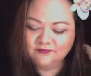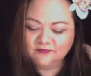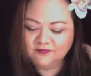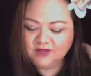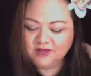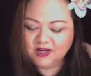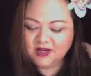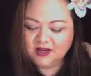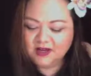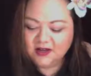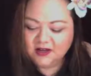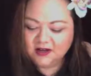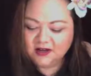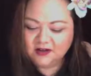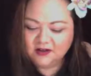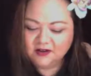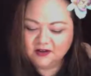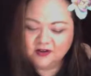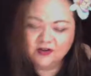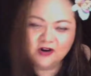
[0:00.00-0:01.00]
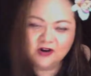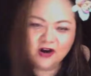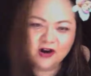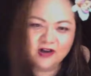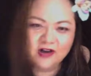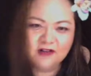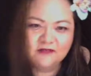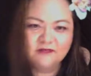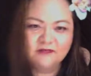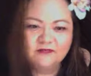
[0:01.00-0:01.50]
All
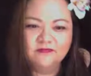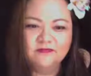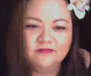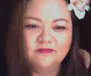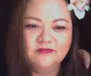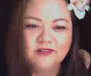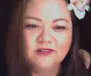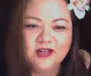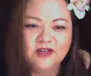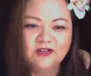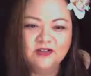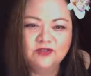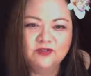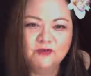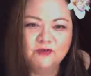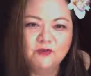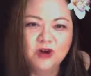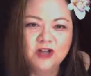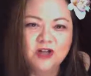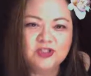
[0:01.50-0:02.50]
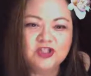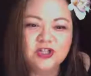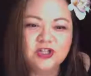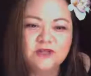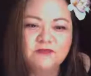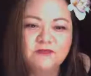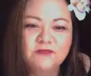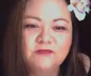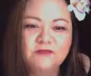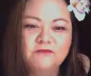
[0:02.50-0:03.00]
right. Thanks for
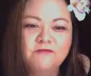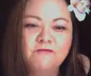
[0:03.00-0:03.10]
watching.